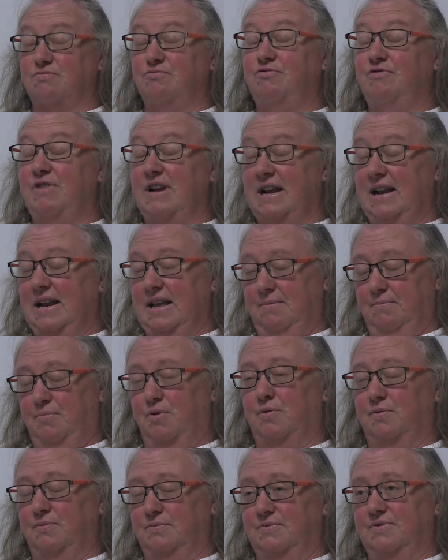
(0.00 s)
really
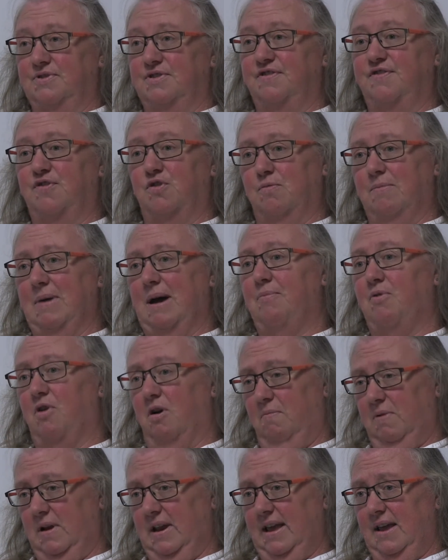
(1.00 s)
important to format
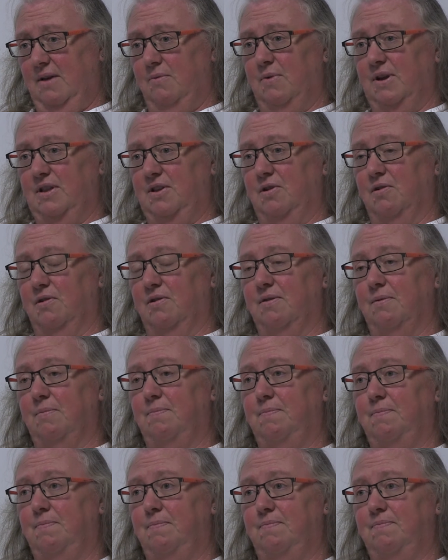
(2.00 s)
properly when you're
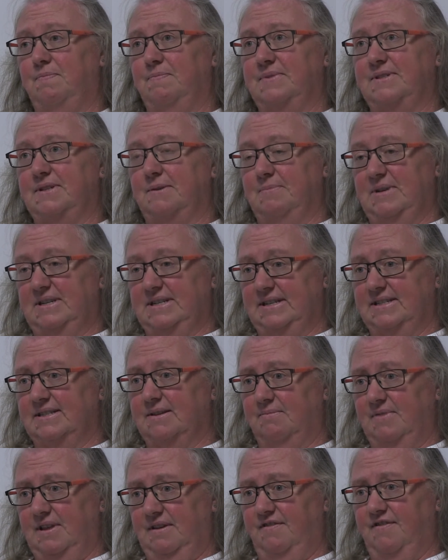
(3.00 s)
submitting
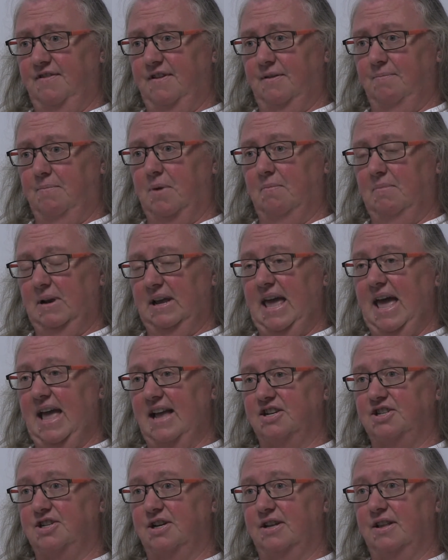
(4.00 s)
something for
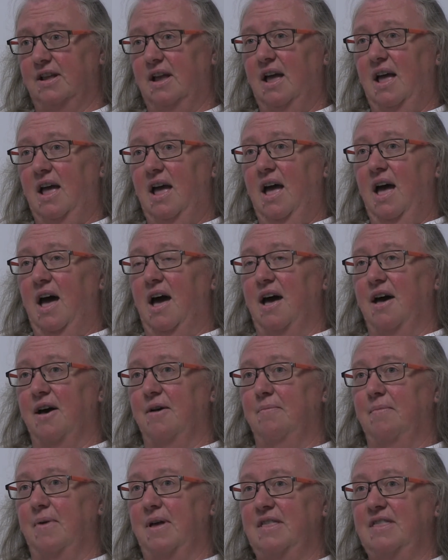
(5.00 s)
publication.
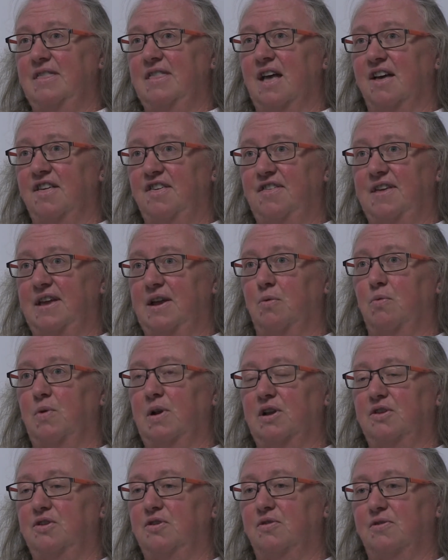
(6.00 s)
Nothing
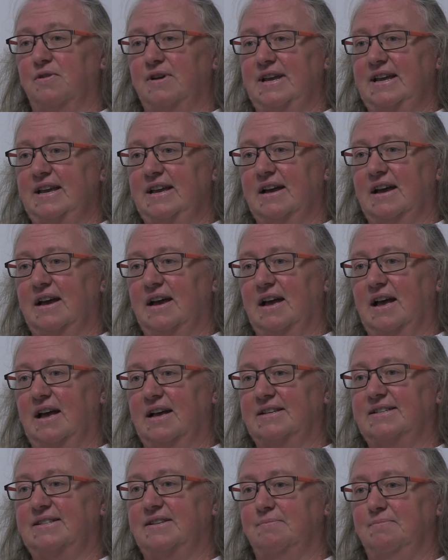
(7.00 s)
will annoy
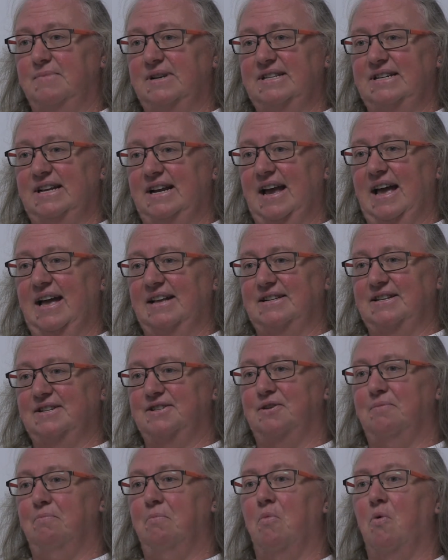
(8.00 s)
a submitting
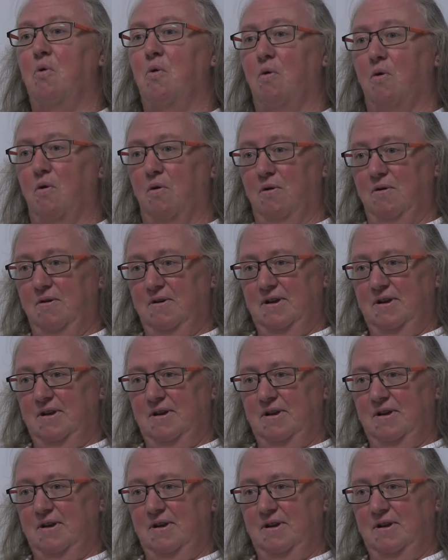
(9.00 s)
editor more